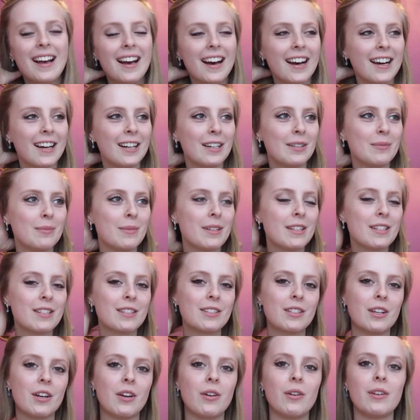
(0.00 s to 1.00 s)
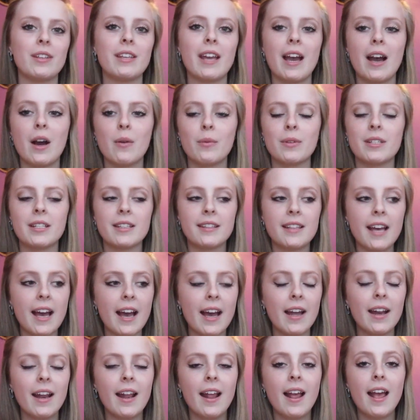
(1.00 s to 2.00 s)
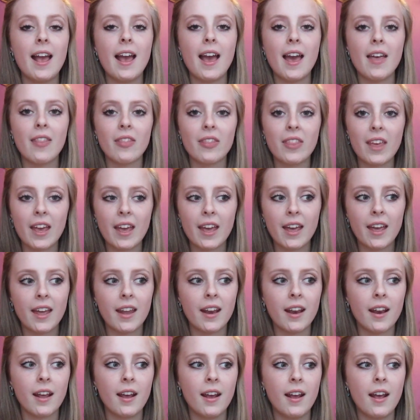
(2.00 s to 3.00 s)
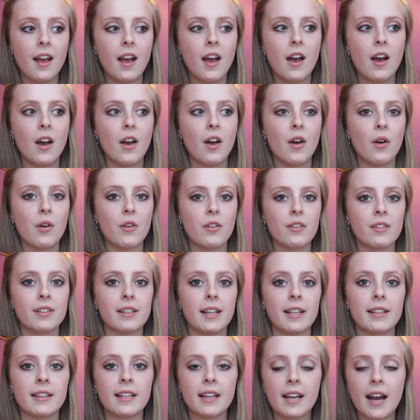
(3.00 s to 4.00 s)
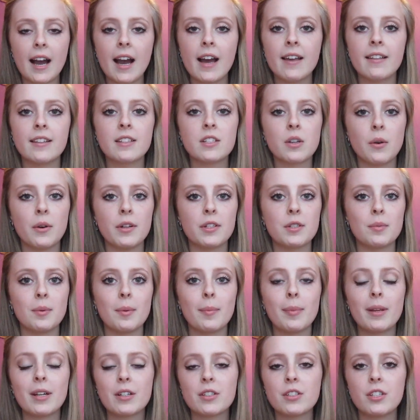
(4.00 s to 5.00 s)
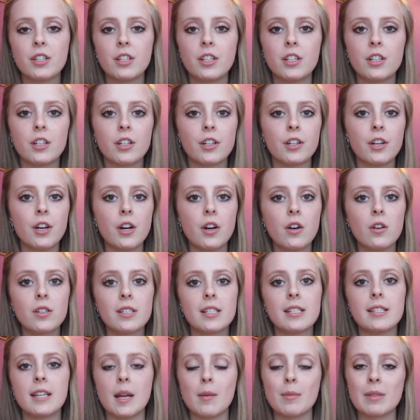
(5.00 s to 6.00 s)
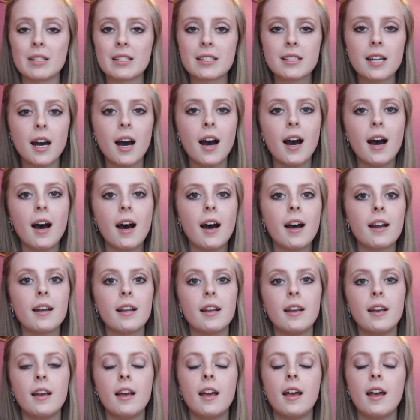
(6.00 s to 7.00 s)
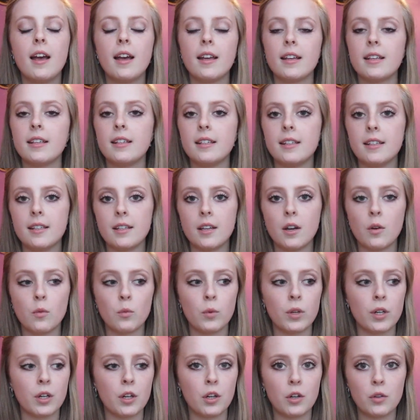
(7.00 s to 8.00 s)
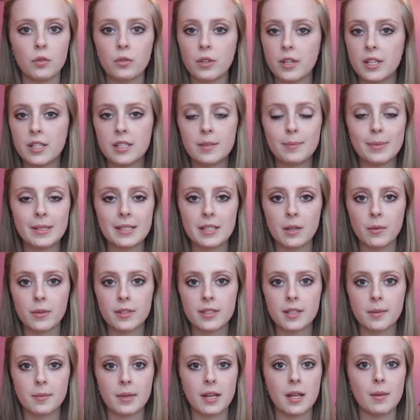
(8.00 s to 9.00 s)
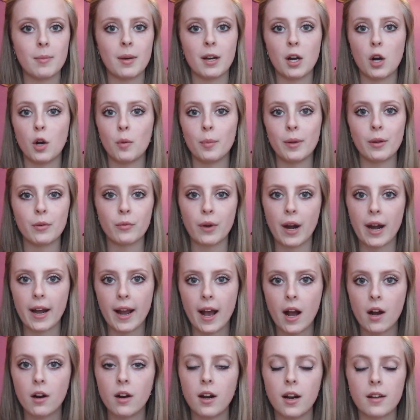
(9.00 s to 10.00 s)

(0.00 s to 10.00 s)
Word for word: Um, so yeah, we did that, and then they are like, the guy that's going to be piercing your nose, his name is Todd, he will, he's busy with somebody, but he'll be right out.